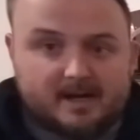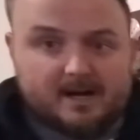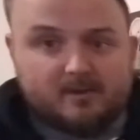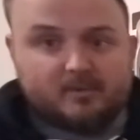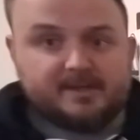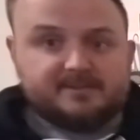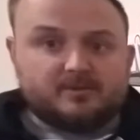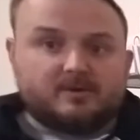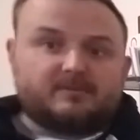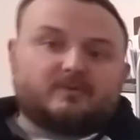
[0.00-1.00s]

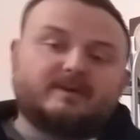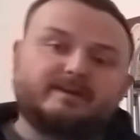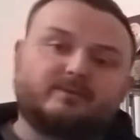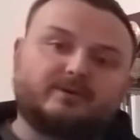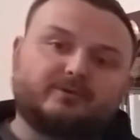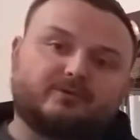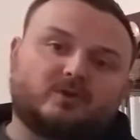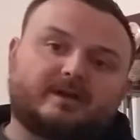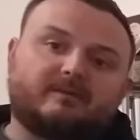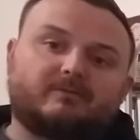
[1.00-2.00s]
resource for anyone who's
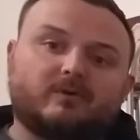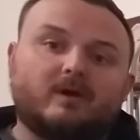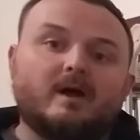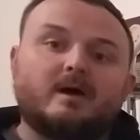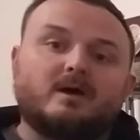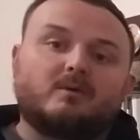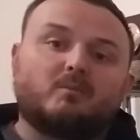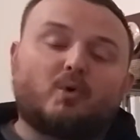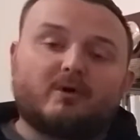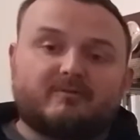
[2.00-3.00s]
looking for
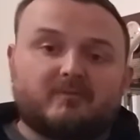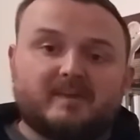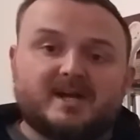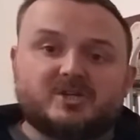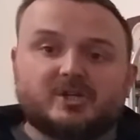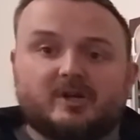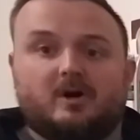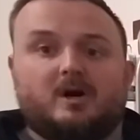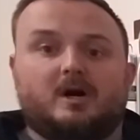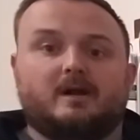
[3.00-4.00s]
more information
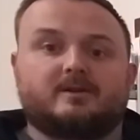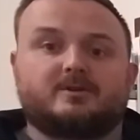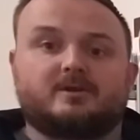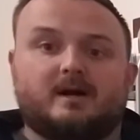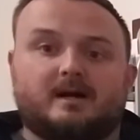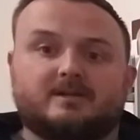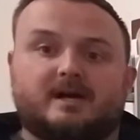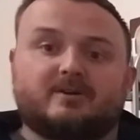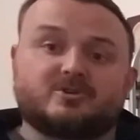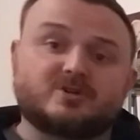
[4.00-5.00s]
on
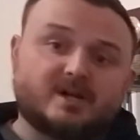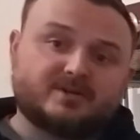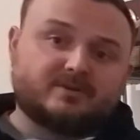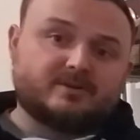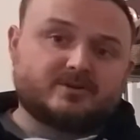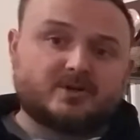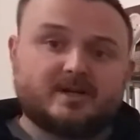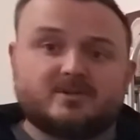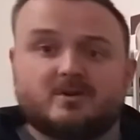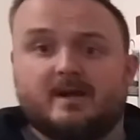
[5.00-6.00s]
how to structure their
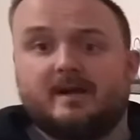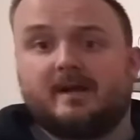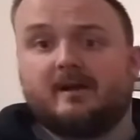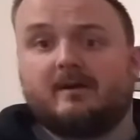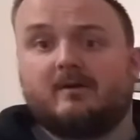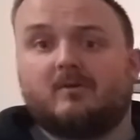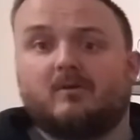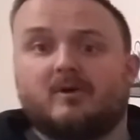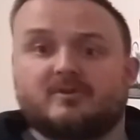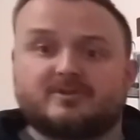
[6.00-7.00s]
strength training
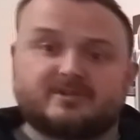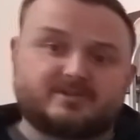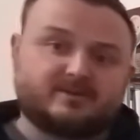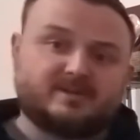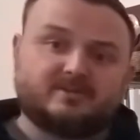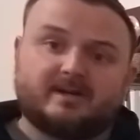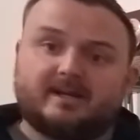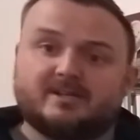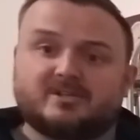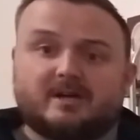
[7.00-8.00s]
or just strength
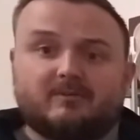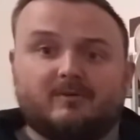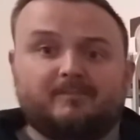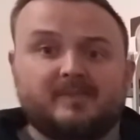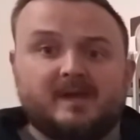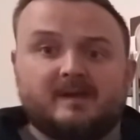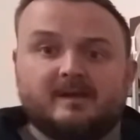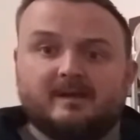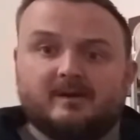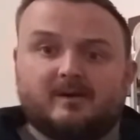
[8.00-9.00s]
training in general,
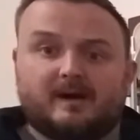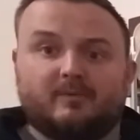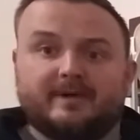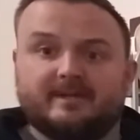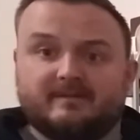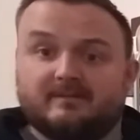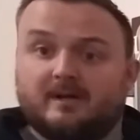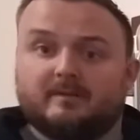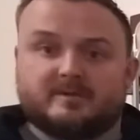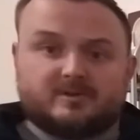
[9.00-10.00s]
how we
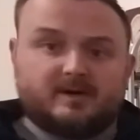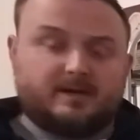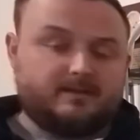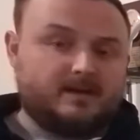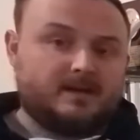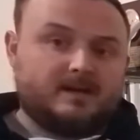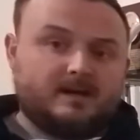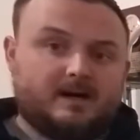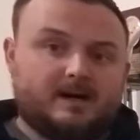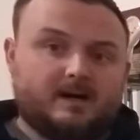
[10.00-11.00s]
develop strength.
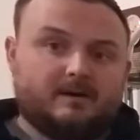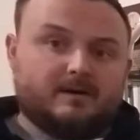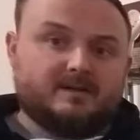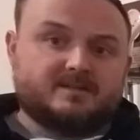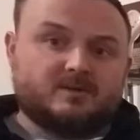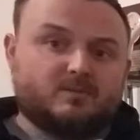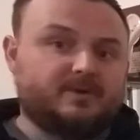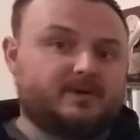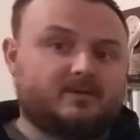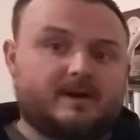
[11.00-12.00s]
It's a
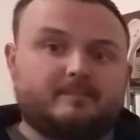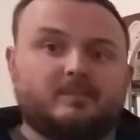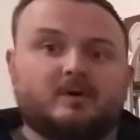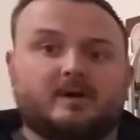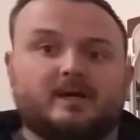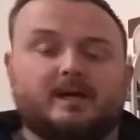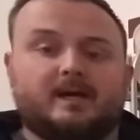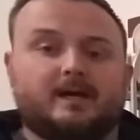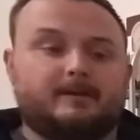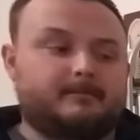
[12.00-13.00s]
really great book,
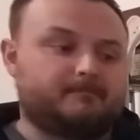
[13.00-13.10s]
and